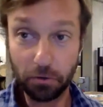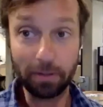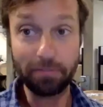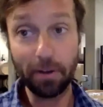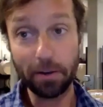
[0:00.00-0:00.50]

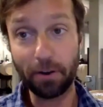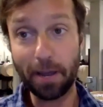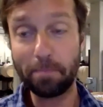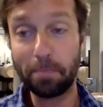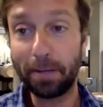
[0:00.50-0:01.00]
fun, right?
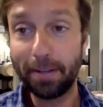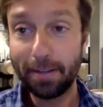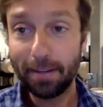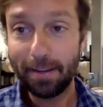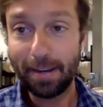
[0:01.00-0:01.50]
But
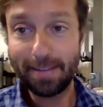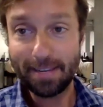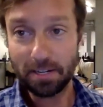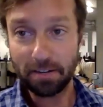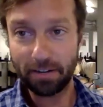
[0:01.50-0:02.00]
it's easy
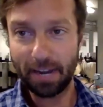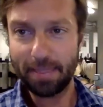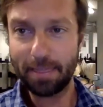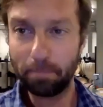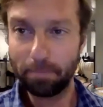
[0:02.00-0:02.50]
to forget that
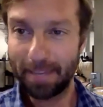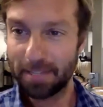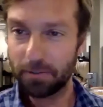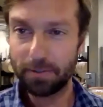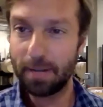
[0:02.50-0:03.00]
that's
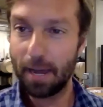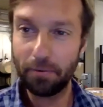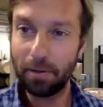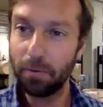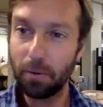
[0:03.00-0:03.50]
not
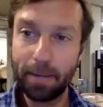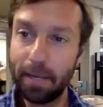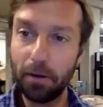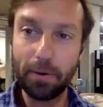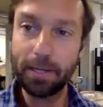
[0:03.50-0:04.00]
really what
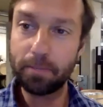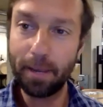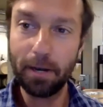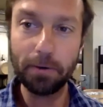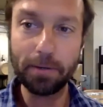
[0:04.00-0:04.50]
Pinot is.
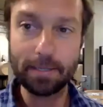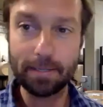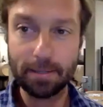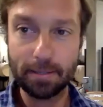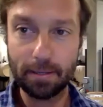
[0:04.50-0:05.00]
Pinot
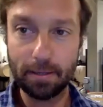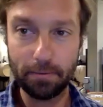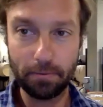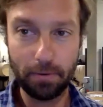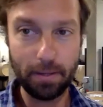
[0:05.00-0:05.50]
is
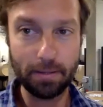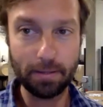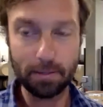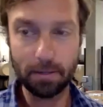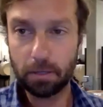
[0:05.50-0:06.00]
really
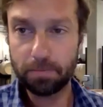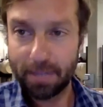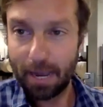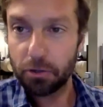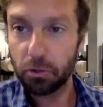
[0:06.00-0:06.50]
a
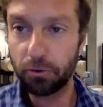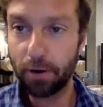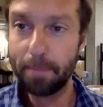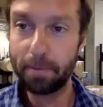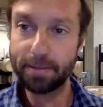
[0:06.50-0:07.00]
substantial
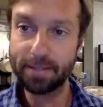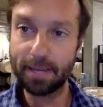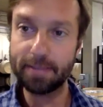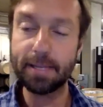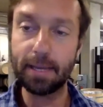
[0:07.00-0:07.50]
grape in the
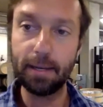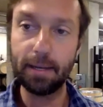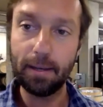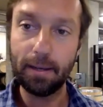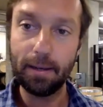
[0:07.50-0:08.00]
sense that
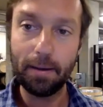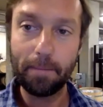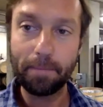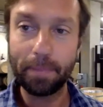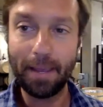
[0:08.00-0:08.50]

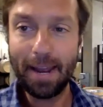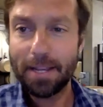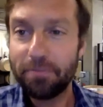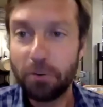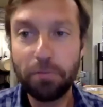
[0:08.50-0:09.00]
it has
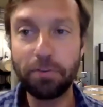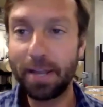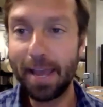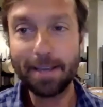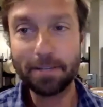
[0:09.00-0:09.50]
fruit for
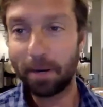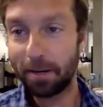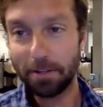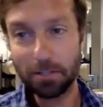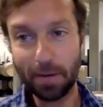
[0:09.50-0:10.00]
days, but it
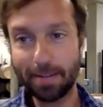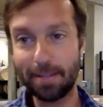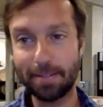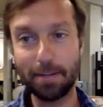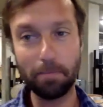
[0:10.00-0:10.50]
also has this
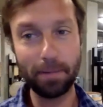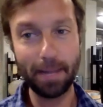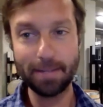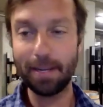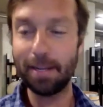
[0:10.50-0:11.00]

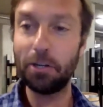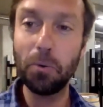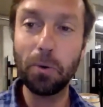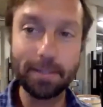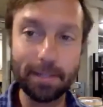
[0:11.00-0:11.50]
complexity and
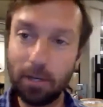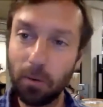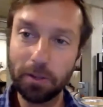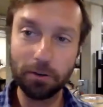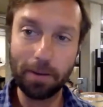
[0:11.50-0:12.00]
nuance that no other
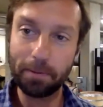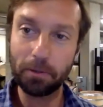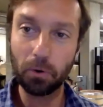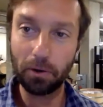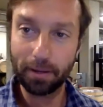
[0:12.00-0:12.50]
grape in the
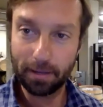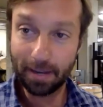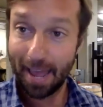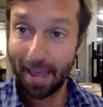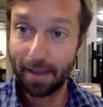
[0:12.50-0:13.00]
world can
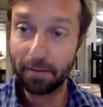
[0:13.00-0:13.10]
have.